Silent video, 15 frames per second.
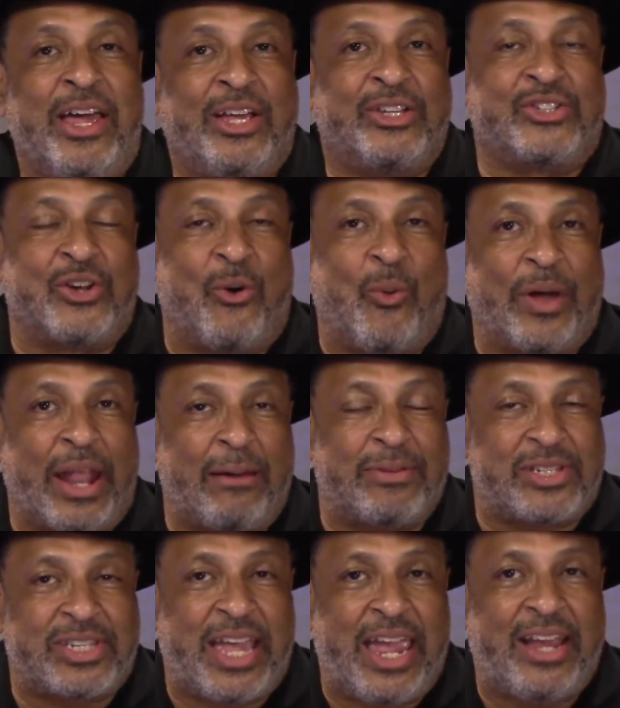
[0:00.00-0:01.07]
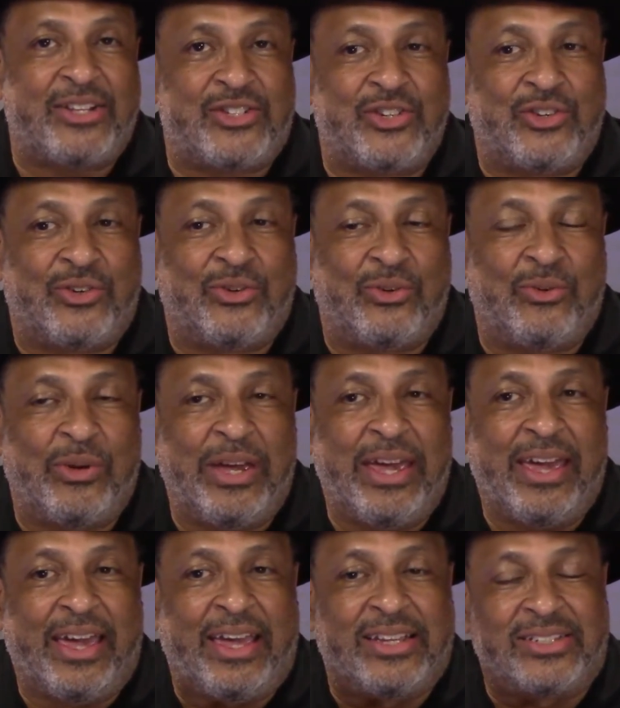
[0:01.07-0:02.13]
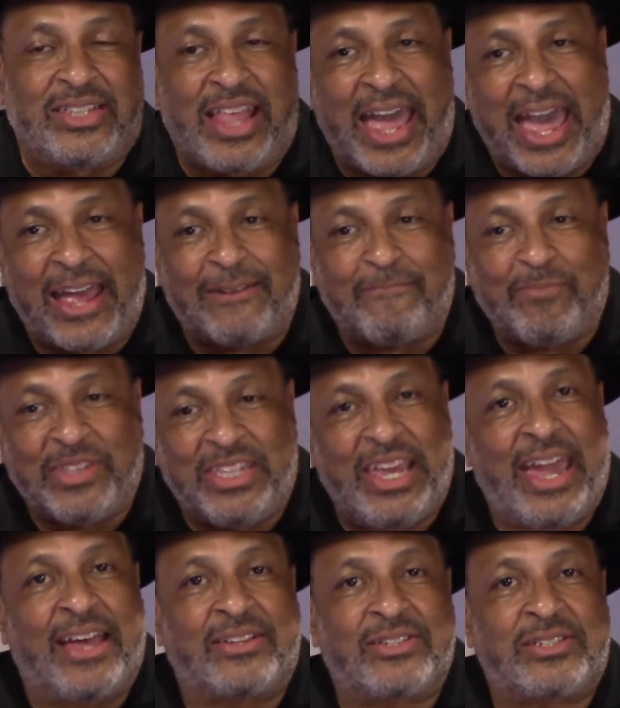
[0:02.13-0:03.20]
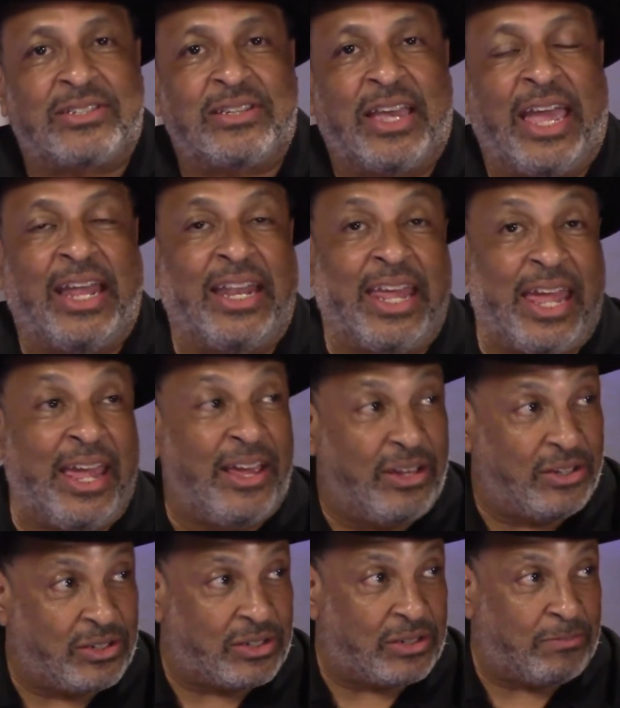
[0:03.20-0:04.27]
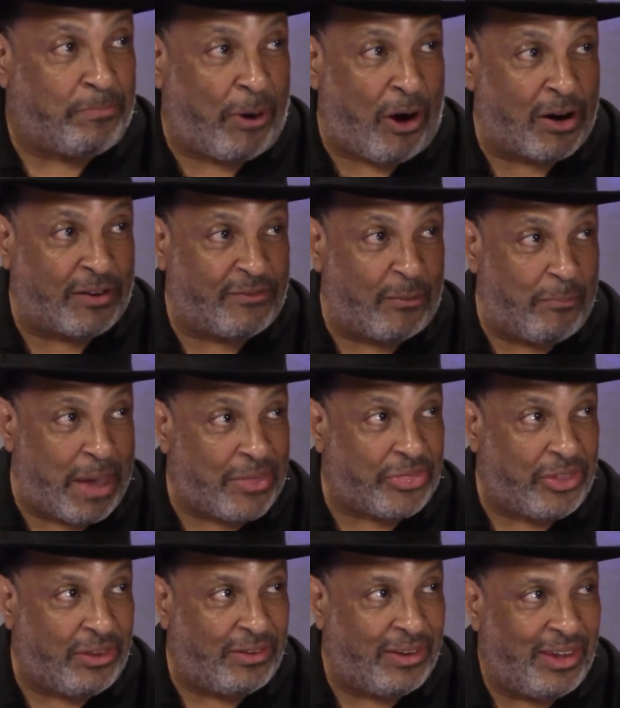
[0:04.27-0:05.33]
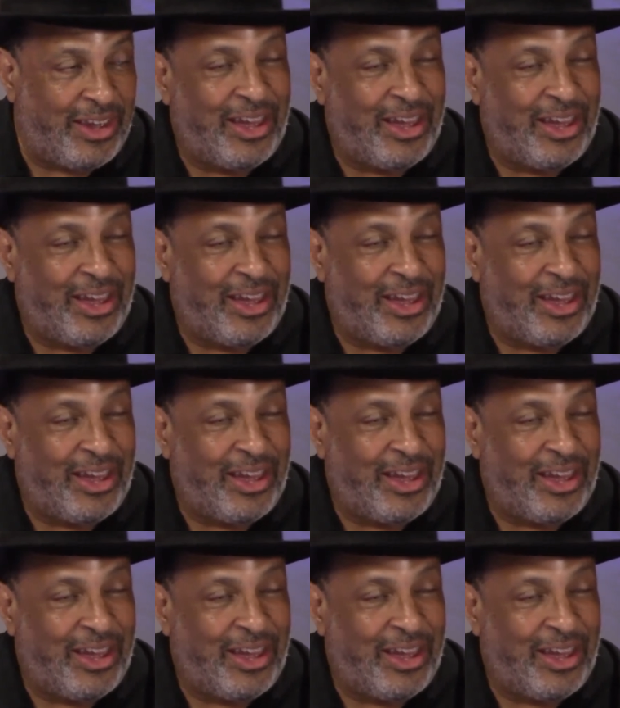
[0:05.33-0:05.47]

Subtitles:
So what I'm saying to you is that, yes, it is part of a method,